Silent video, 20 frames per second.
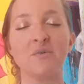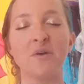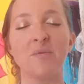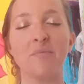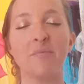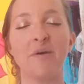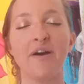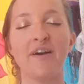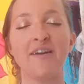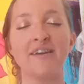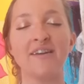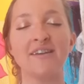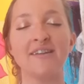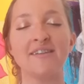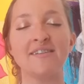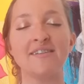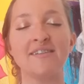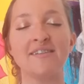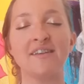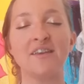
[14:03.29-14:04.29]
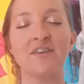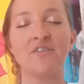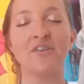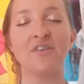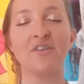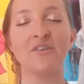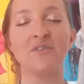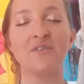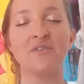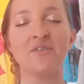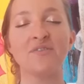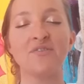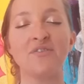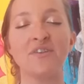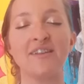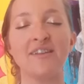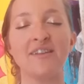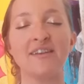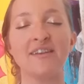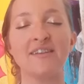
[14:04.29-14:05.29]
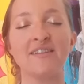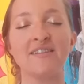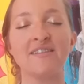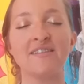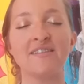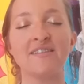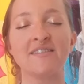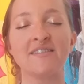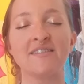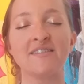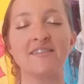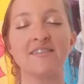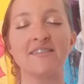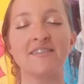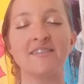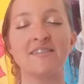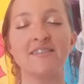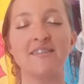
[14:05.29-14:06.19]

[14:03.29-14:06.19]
our bodies and giving those feelings